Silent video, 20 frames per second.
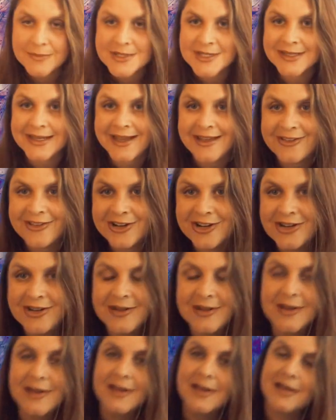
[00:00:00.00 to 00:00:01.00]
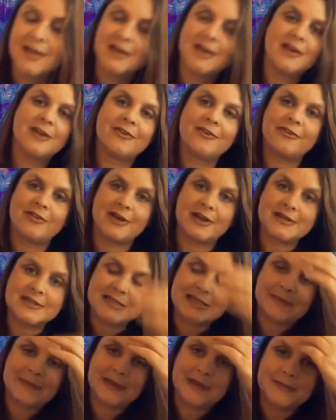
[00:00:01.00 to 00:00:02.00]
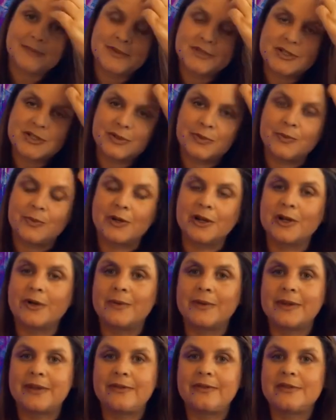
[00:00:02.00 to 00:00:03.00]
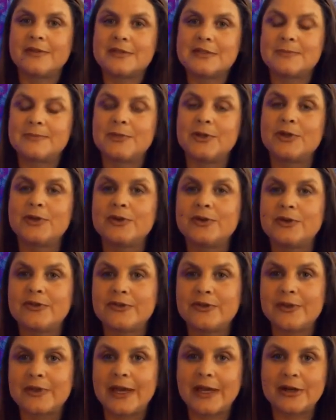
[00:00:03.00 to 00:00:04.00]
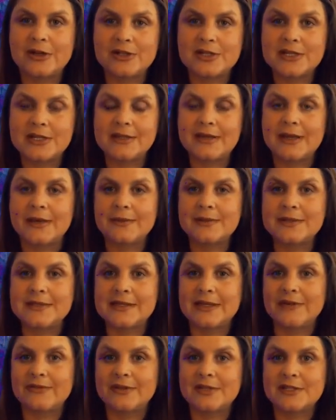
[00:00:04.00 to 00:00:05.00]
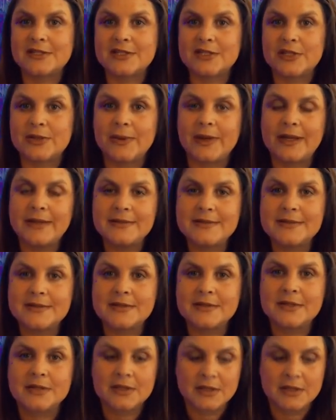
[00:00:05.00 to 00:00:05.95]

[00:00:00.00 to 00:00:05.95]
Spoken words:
together for us to be able to work with this beautiful energy that was gifted to us